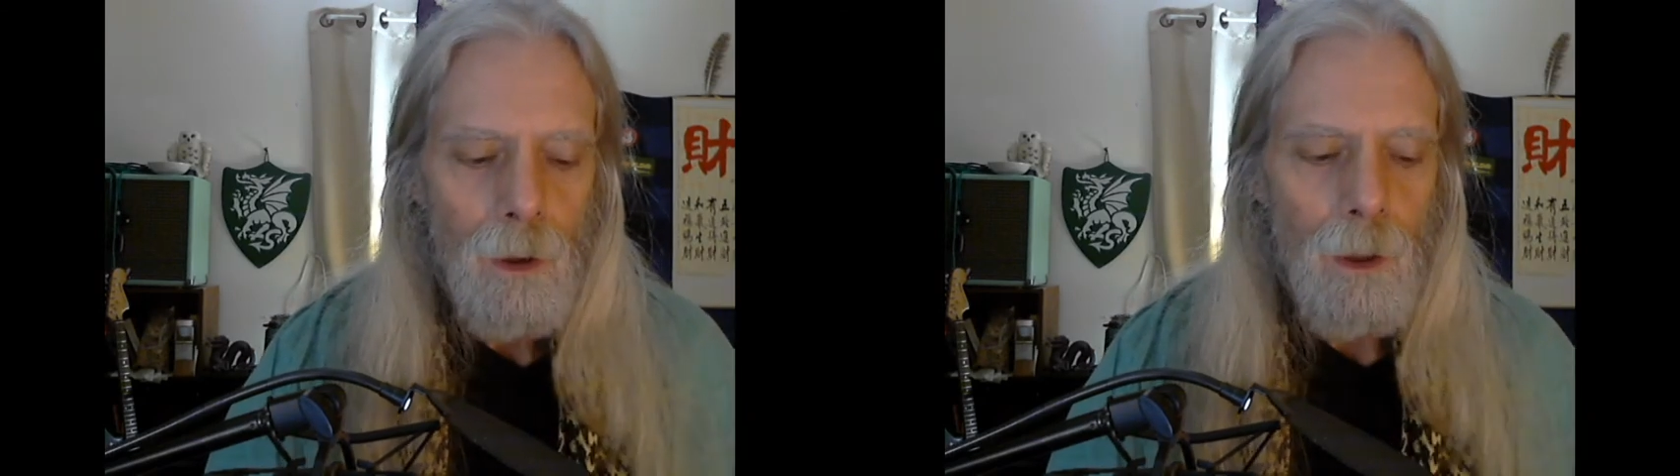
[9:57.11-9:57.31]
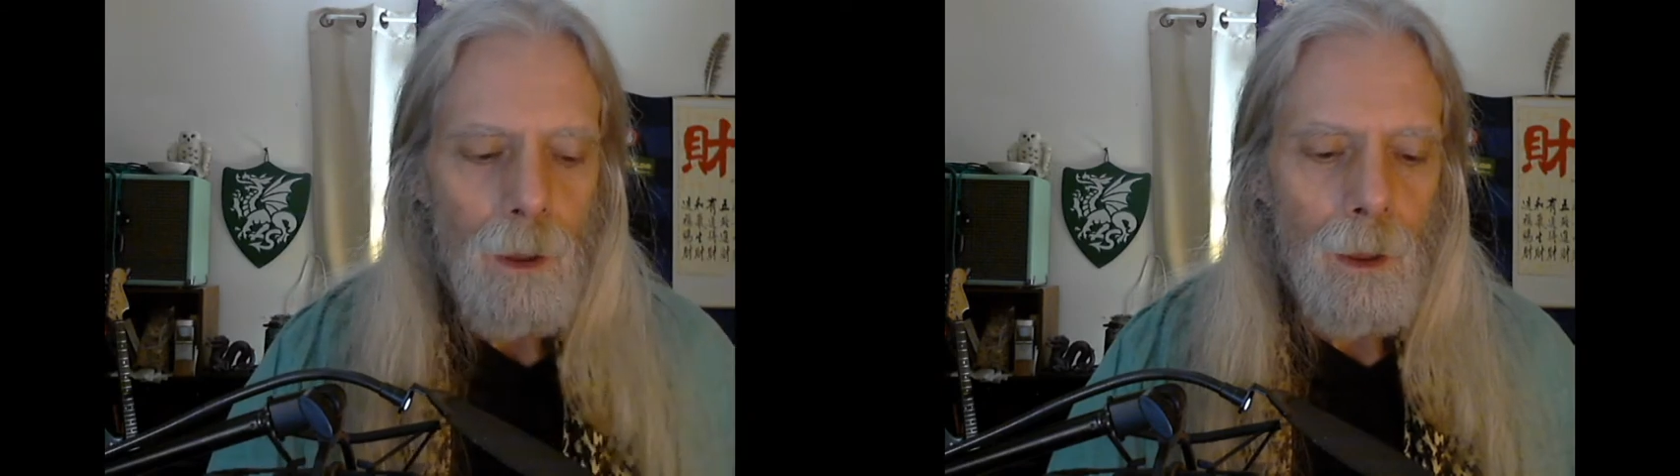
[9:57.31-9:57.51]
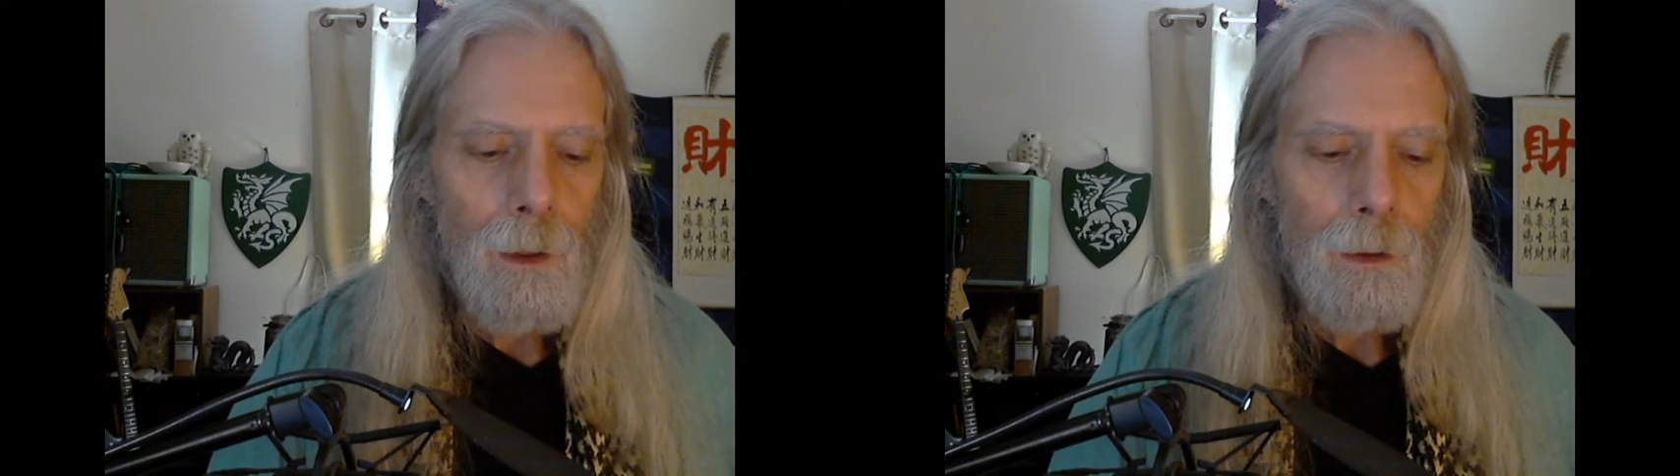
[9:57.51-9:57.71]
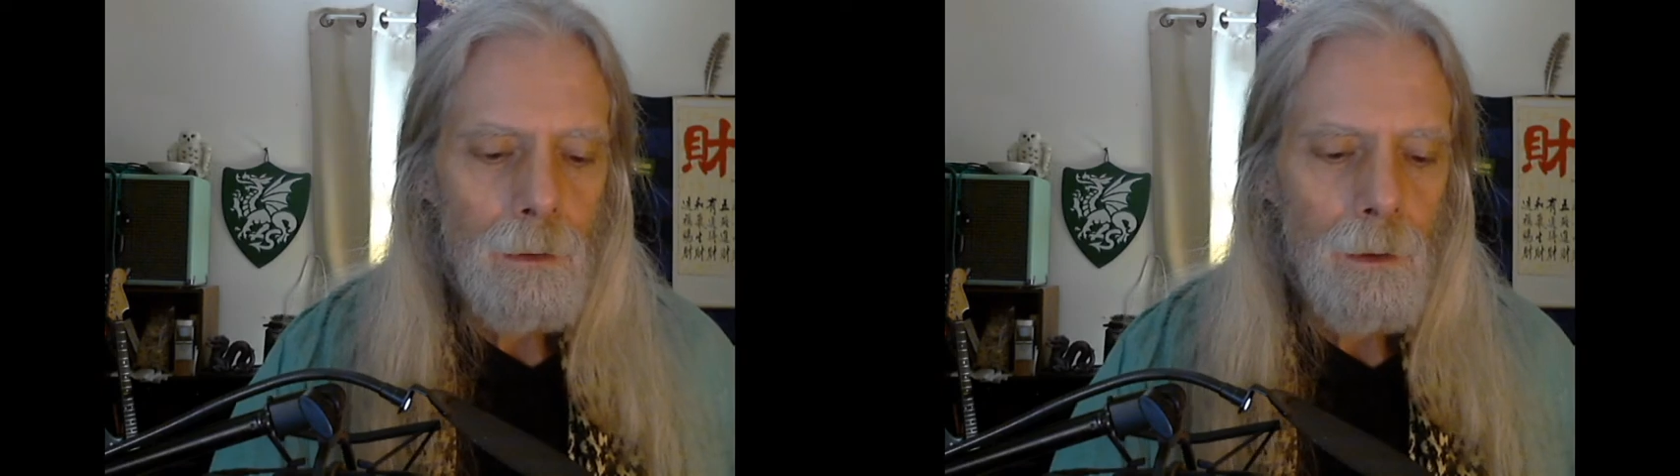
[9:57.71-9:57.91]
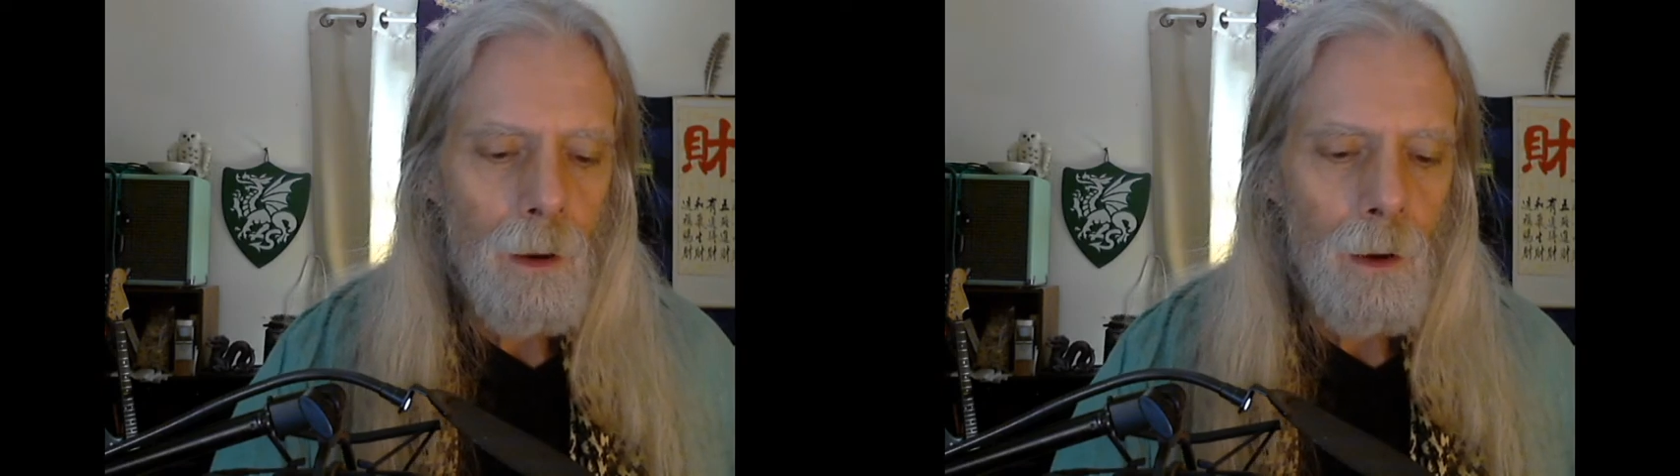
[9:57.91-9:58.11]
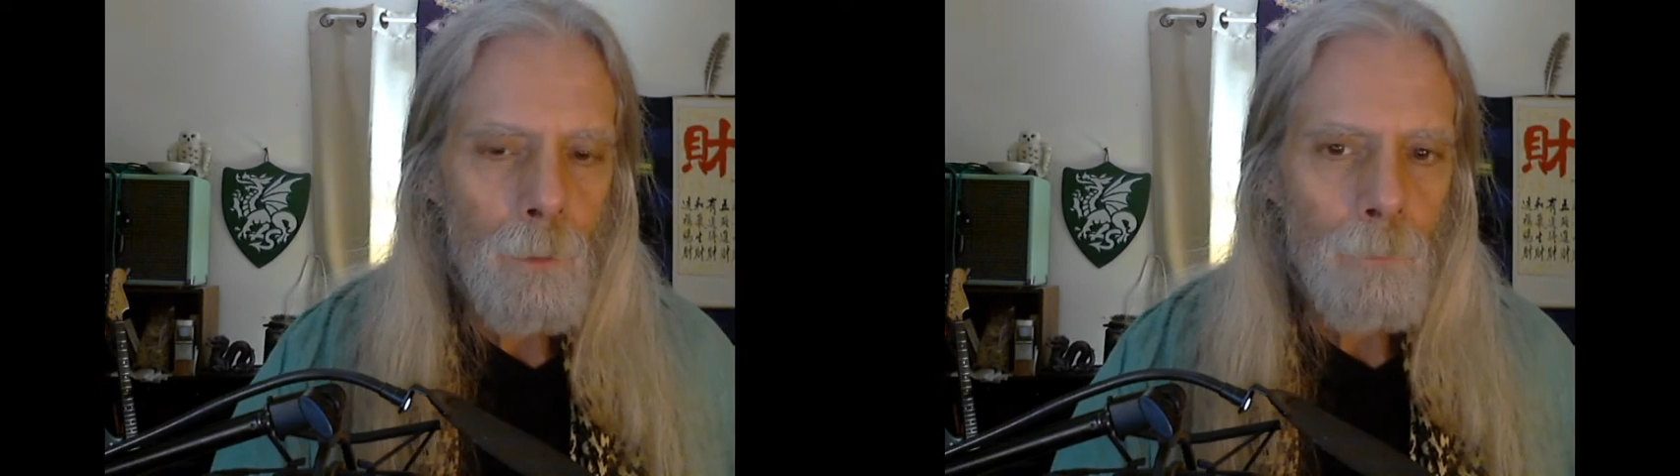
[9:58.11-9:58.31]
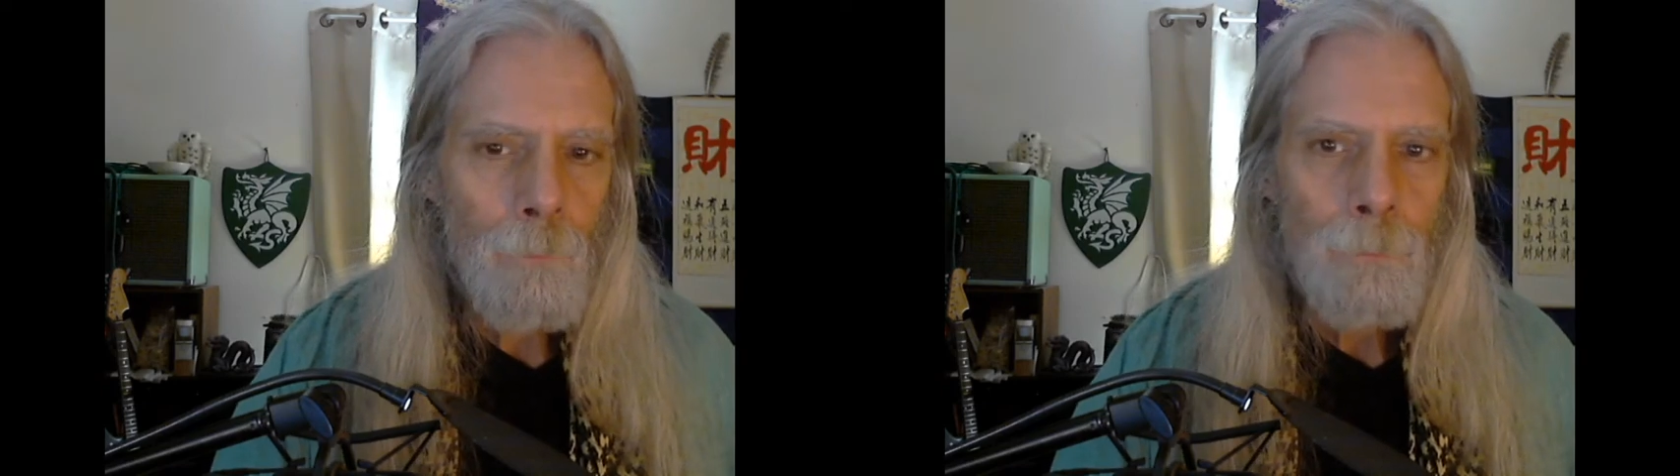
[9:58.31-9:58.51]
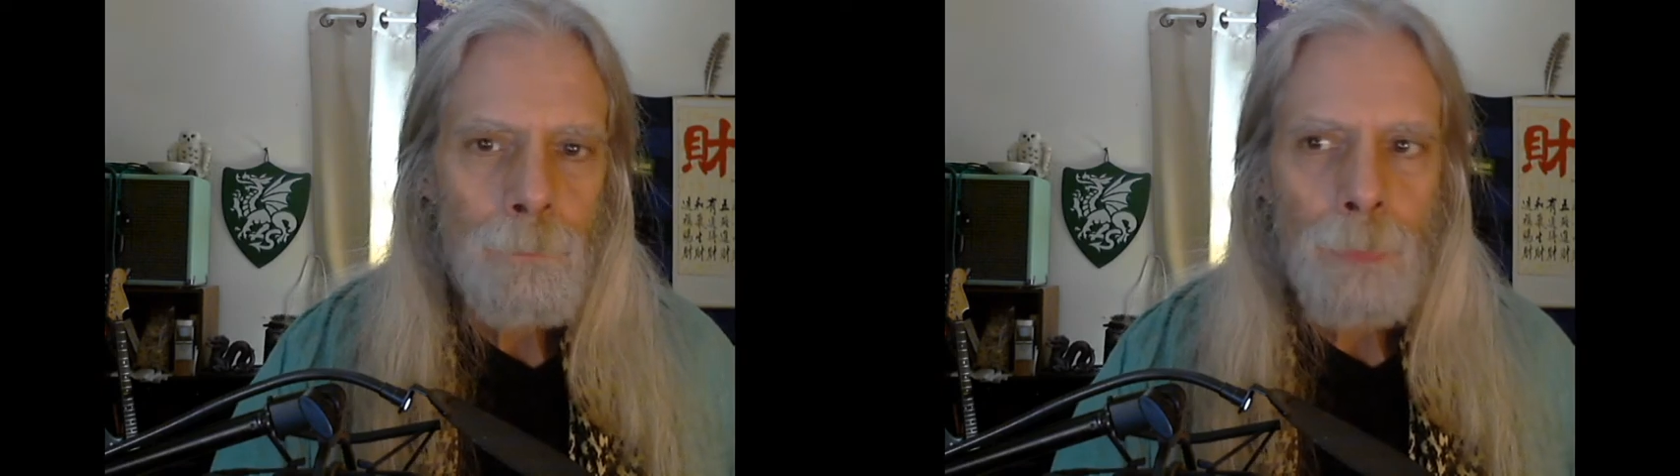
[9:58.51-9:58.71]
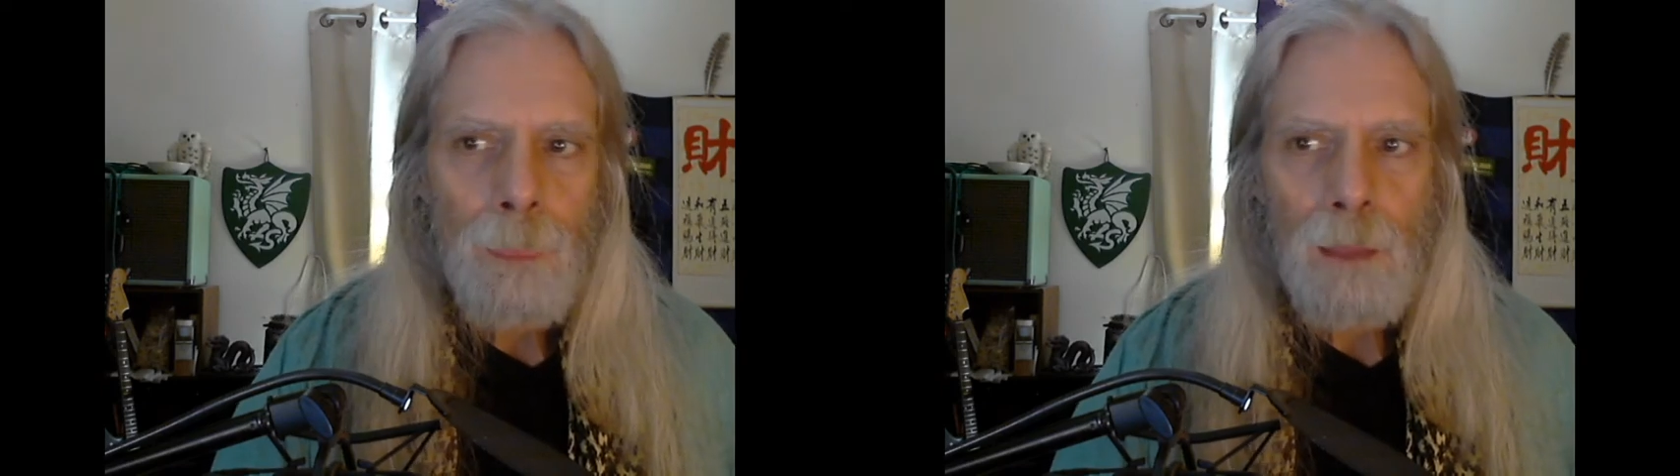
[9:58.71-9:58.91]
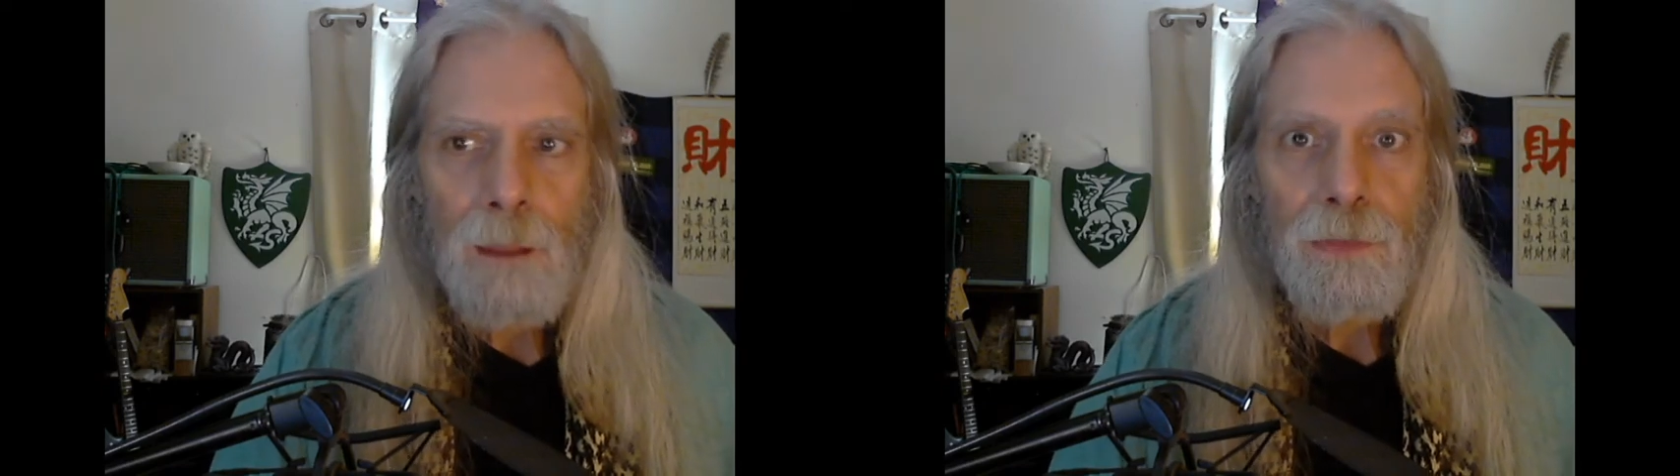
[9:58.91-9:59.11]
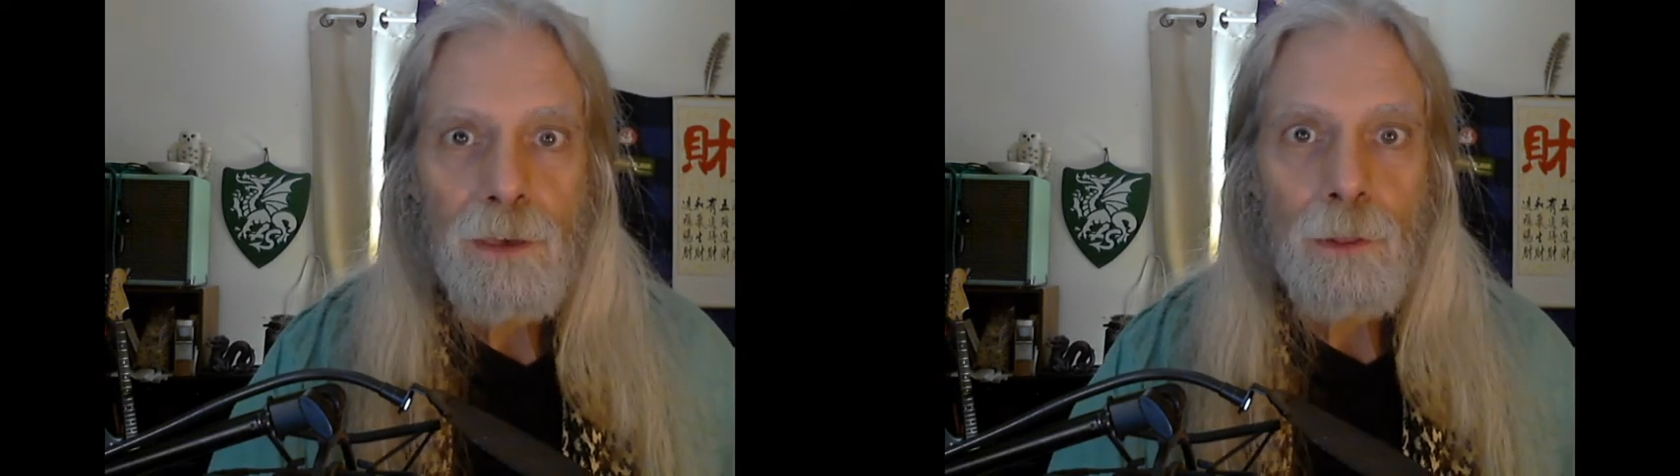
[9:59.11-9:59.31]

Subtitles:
And I think it'll